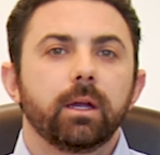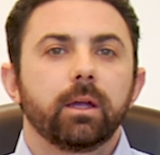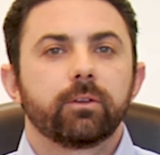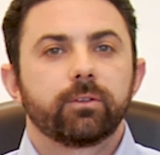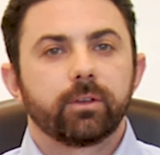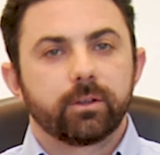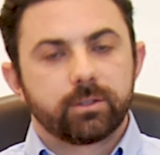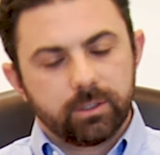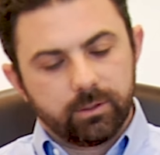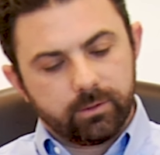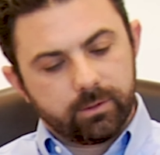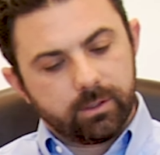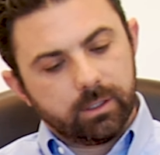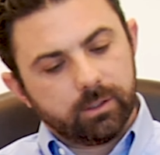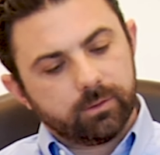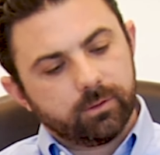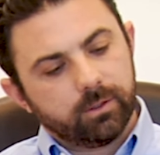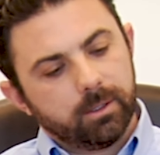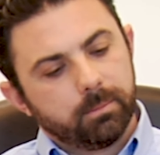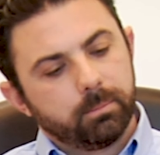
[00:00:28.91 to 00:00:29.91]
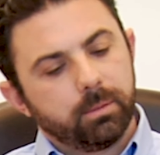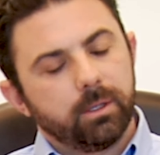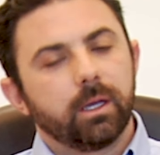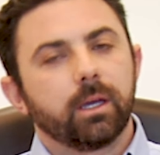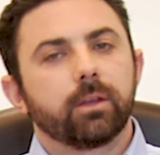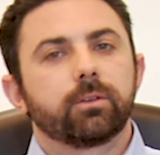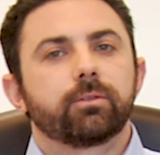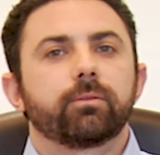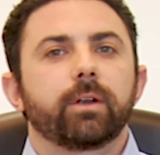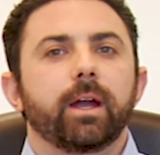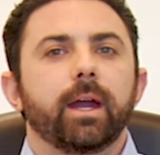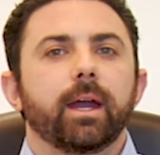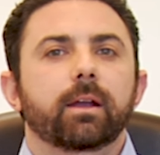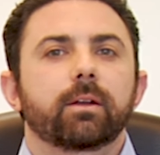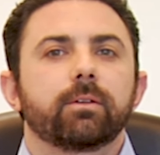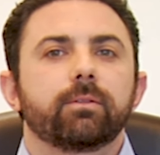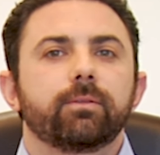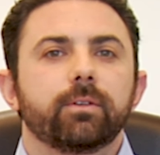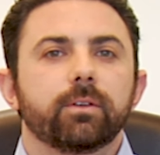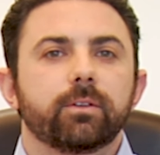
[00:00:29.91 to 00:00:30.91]
such as this EPS
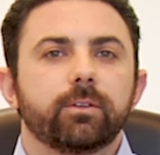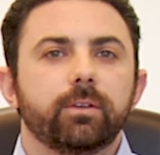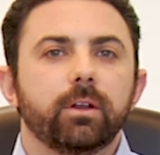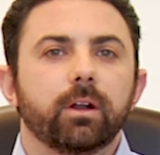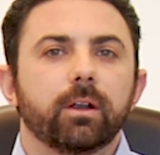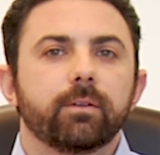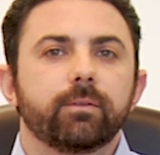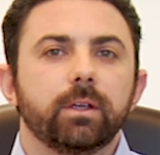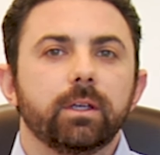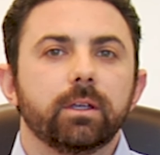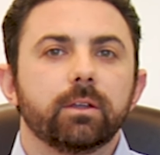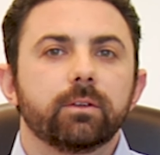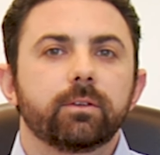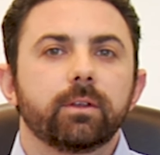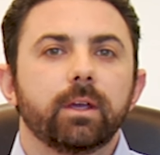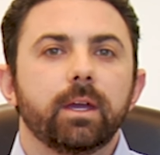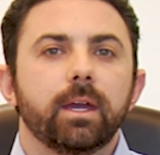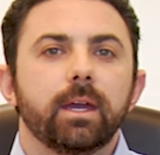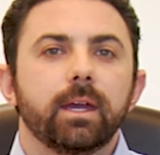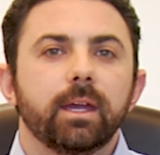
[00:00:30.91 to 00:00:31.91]
rack for CRVs,